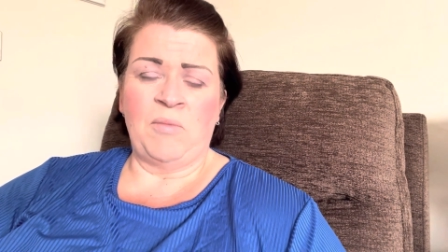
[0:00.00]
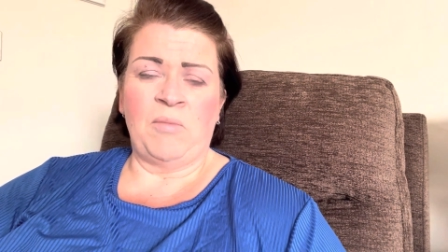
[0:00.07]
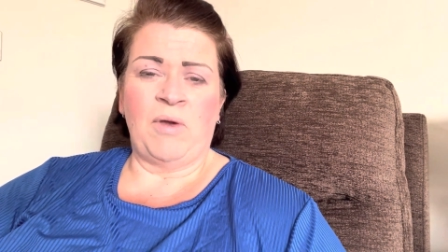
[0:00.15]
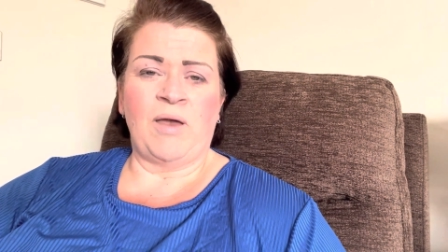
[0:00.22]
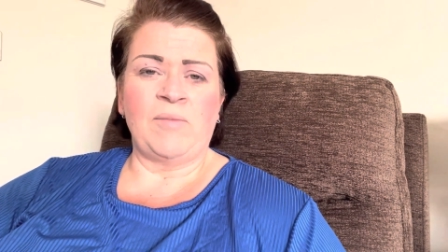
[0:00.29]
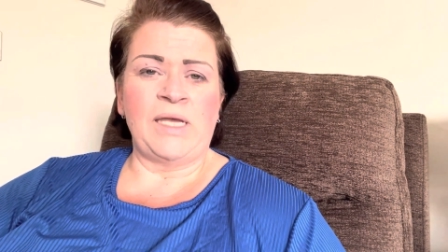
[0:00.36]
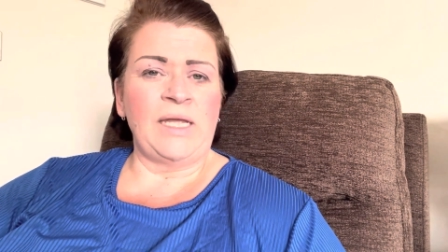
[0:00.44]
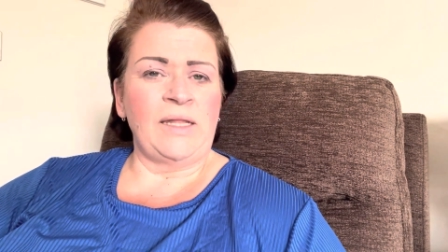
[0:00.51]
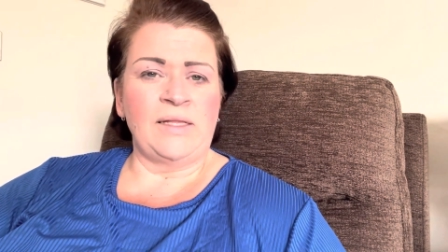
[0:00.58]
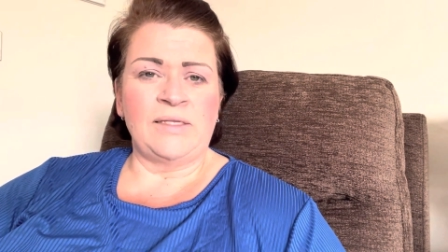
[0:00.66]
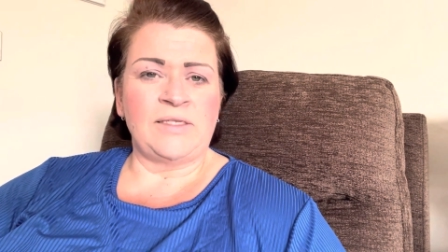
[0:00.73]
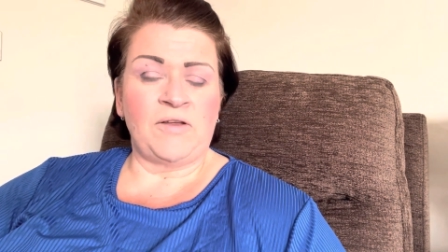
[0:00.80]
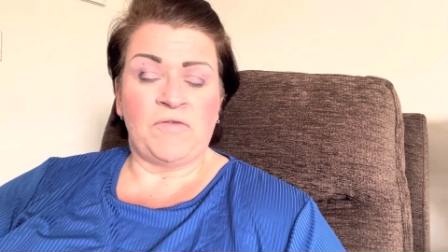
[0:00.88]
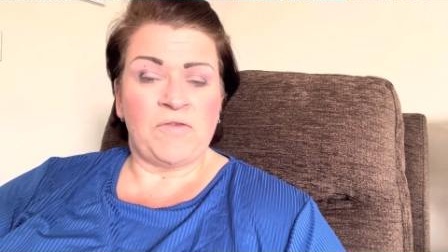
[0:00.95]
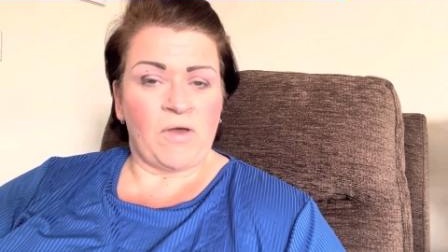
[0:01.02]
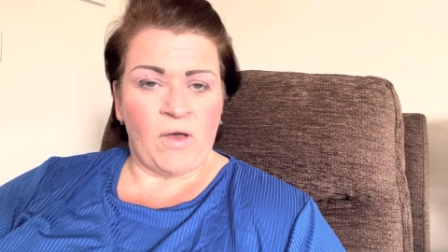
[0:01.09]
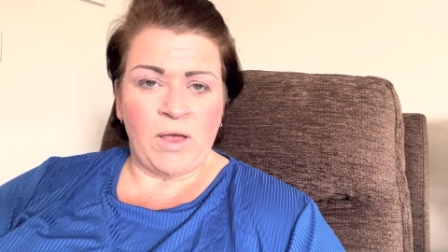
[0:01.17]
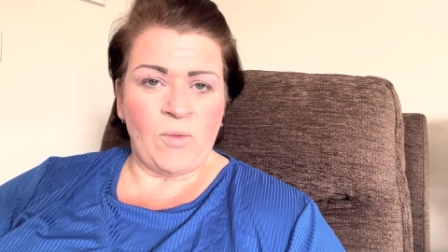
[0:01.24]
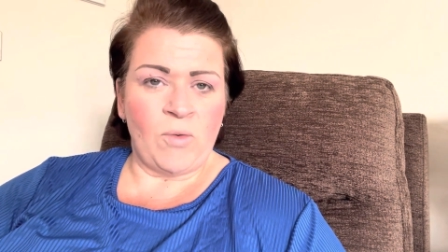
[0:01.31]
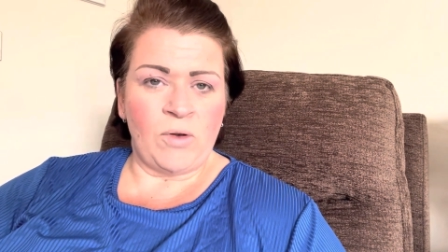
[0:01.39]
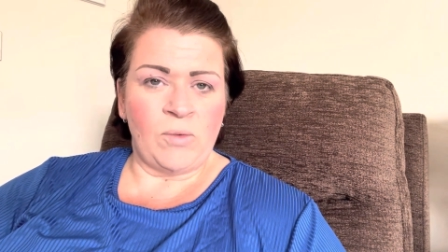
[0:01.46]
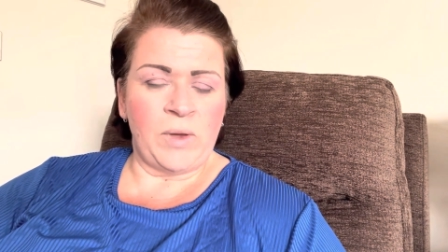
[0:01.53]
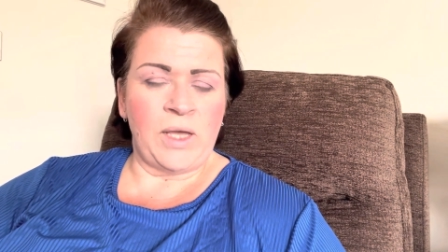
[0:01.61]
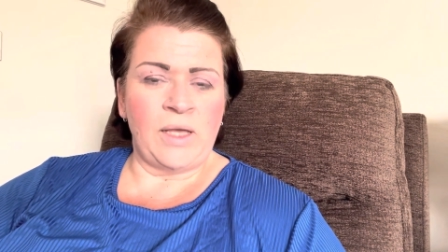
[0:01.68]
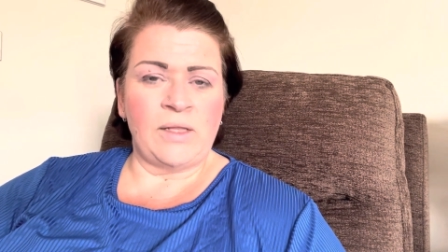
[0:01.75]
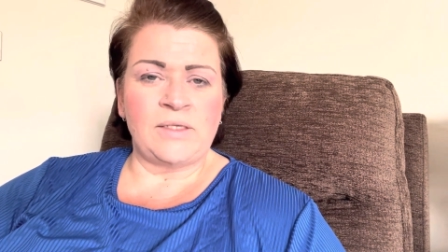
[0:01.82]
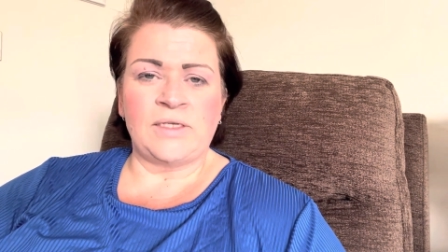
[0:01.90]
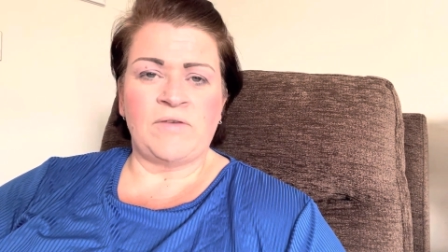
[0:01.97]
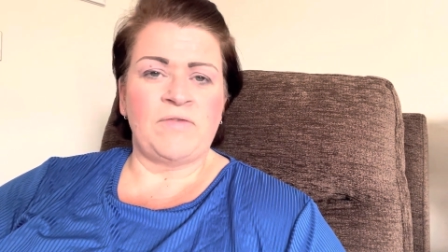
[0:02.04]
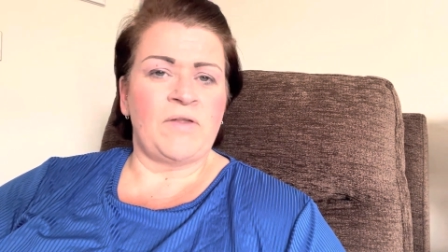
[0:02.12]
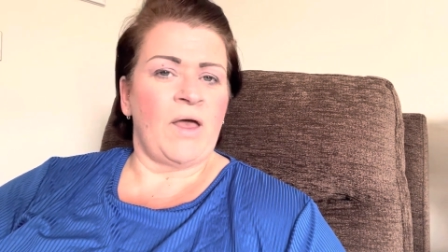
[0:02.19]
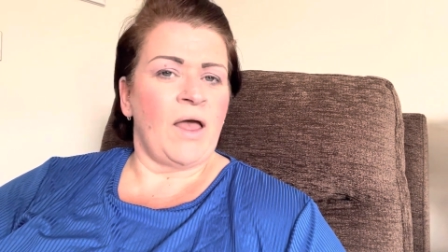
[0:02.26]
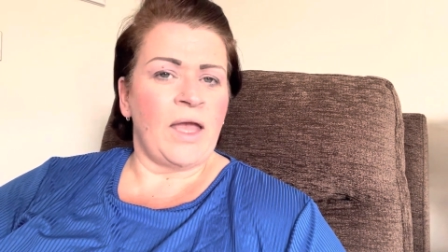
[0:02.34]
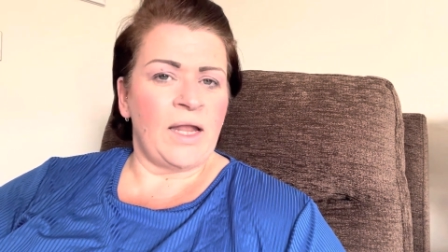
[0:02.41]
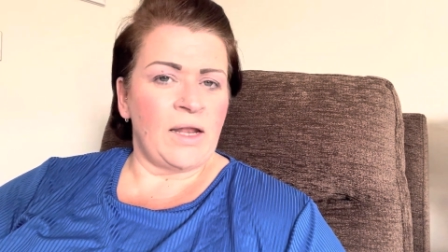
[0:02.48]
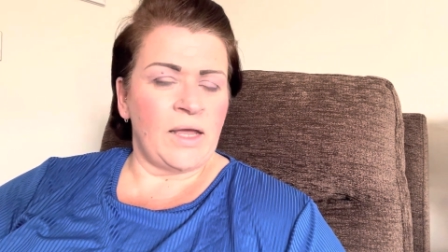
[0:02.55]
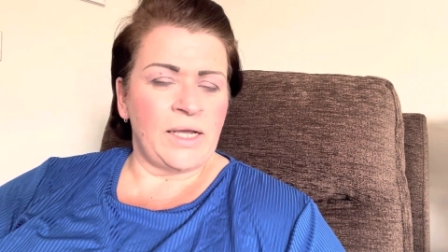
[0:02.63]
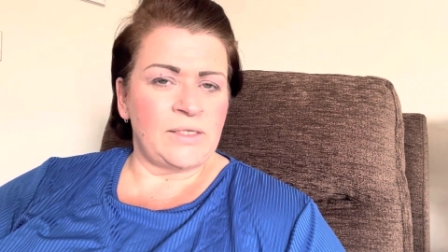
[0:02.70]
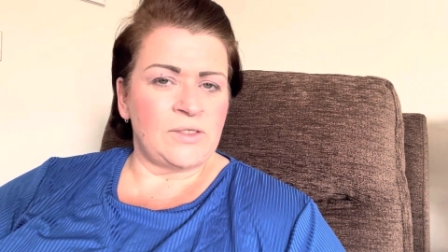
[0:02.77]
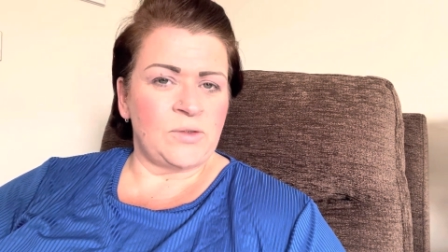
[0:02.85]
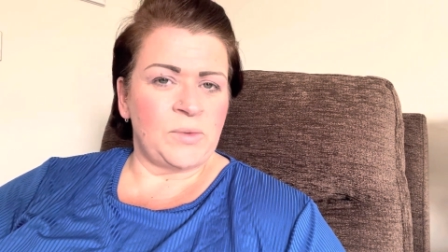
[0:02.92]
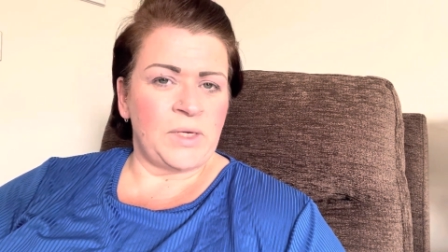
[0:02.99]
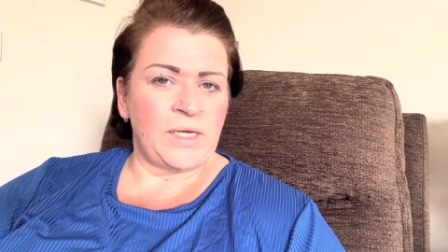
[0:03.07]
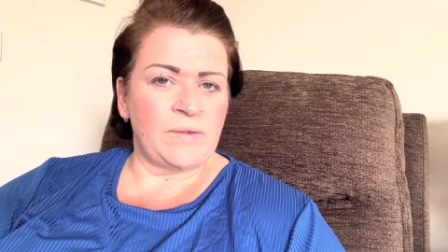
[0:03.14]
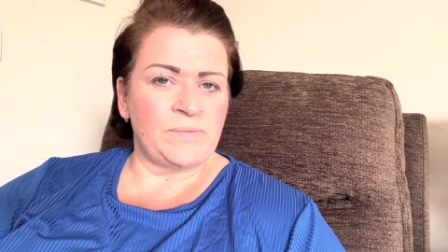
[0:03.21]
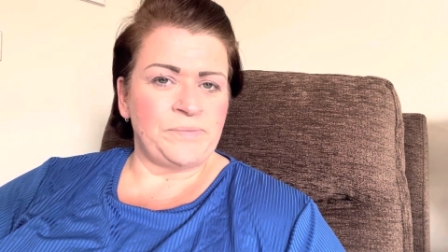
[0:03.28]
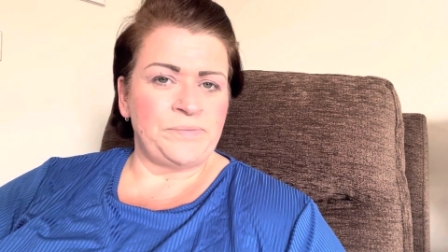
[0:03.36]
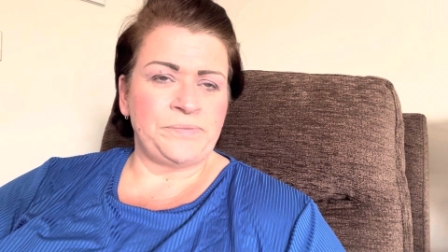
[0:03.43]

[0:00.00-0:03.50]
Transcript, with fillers: But I'm eating stuff that I want to eat, stuff that I like to eat.